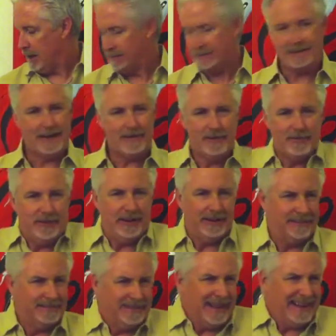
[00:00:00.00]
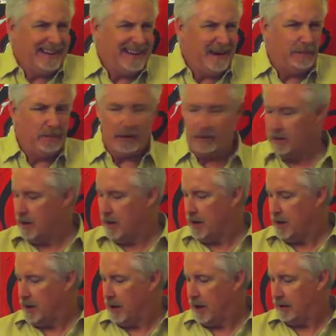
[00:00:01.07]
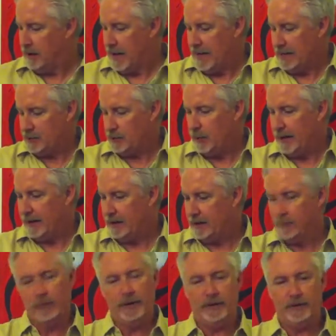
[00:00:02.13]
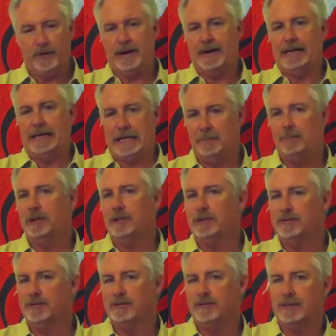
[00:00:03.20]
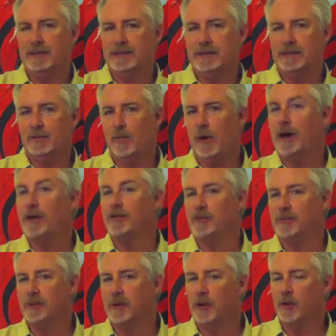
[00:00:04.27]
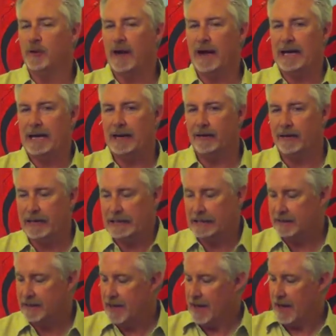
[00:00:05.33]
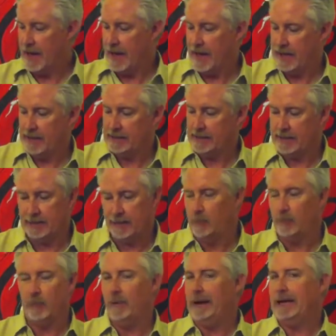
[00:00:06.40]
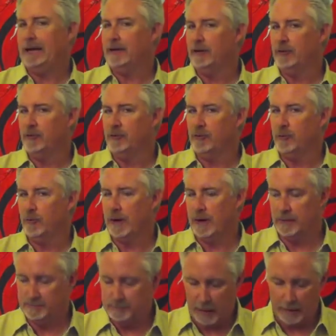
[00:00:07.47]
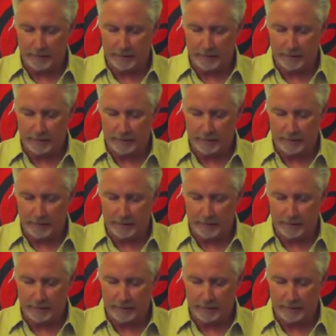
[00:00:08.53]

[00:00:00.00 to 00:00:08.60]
Just having fun, lighten up. Last week we tried a couple of wines from the Lodi area, and we didn't do too well.